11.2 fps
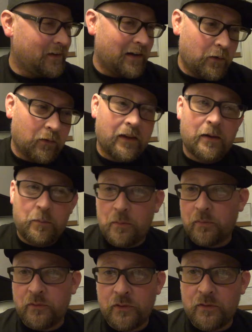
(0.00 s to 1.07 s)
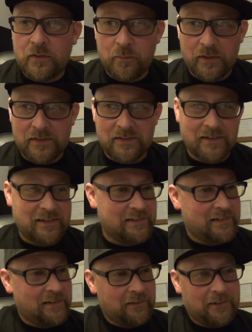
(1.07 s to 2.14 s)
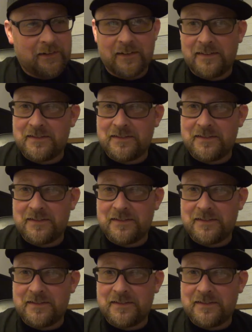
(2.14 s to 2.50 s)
I know a lot of people do it, but the look